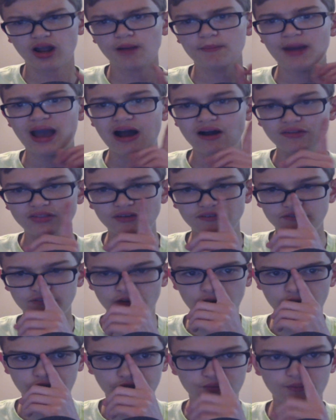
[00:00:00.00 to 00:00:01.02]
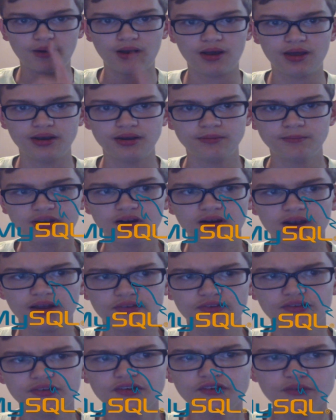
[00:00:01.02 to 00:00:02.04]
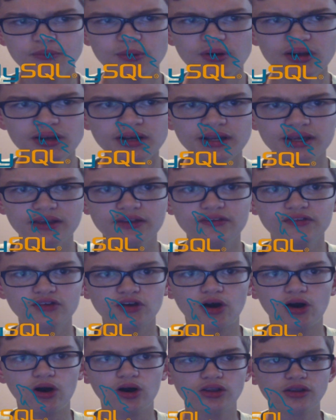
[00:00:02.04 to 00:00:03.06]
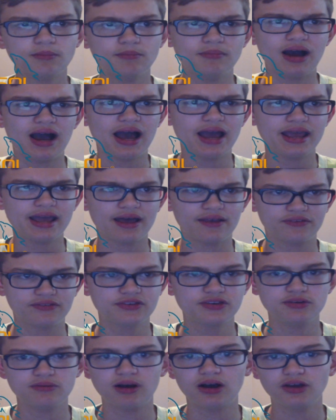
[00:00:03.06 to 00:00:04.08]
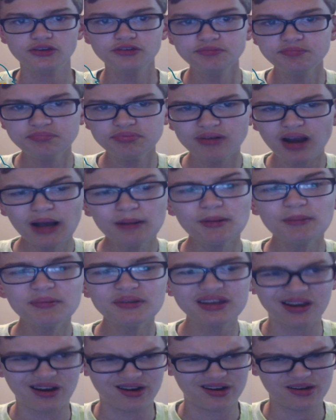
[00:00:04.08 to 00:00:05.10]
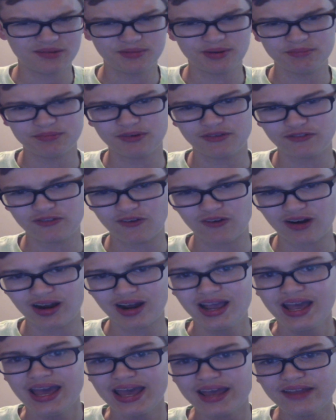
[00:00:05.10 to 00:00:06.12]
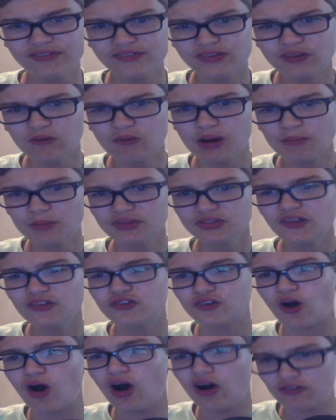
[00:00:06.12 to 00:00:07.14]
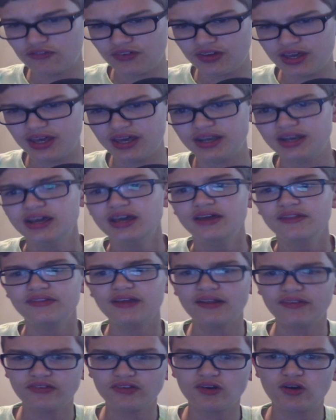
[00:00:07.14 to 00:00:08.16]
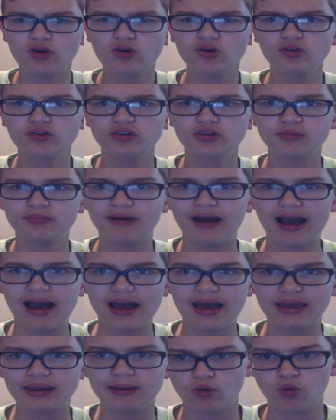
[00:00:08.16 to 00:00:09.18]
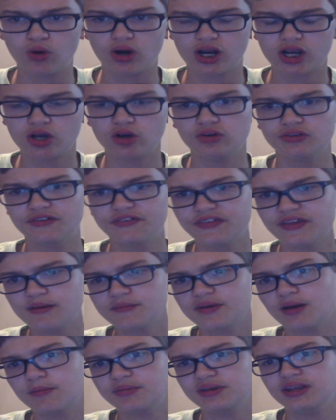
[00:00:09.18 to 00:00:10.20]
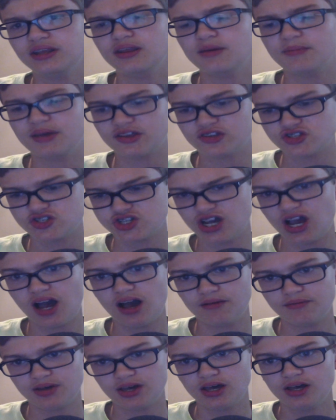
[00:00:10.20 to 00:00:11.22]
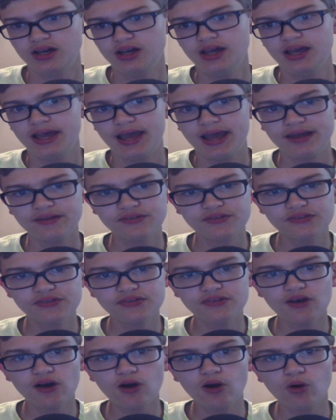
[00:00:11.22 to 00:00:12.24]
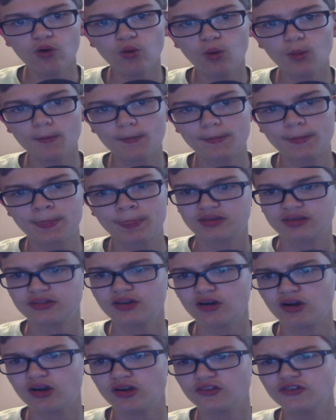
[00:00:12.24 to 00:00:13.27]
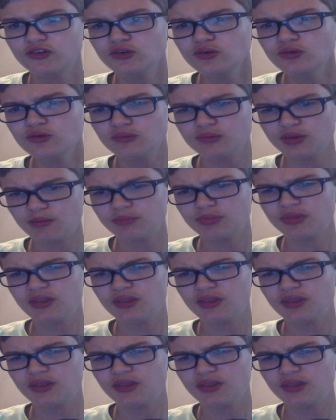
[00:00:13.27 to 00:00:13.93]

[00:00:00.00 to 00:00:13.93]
about the first one. All right, so this one is called mysql. You've probably heard of it before. It's the one with the dolphin that's owned by Oracle, the same company that makes Java. And so there are two, the